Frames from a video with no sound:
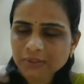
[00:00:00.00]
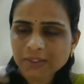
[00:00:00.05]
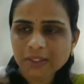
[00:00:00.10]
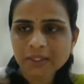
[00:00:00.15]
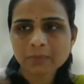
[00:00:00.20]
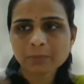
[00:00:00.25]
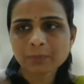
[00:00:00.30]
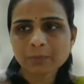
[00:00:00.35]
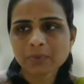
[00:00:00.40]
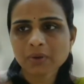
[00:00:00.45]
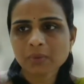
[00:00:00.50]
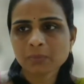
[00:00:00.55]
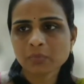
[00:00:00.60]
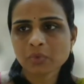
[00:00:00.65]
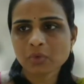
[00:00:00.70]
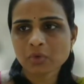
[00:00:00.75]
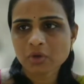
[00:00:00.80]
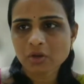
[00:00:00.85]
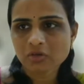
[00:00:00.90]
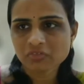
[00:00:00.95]
keep
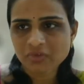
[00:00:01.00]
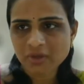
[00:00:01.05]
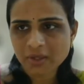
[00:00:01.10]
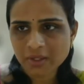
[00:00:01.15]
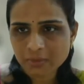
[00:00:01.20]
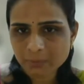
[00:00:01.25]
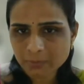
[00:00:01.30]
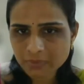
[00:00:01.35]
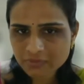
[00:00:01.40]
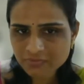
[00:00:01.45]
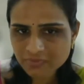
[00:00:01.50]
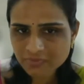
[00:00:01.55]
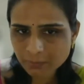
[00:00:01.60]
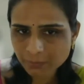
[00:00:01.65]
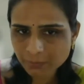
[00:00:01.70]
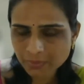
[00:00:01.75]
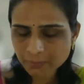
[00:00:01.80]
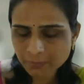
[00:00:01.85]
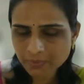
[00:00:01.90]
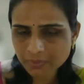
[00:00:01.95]
more of a herbal
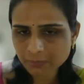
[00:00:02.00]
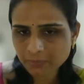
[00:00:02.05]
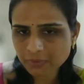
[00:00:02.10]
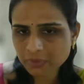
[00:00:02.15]
supplement,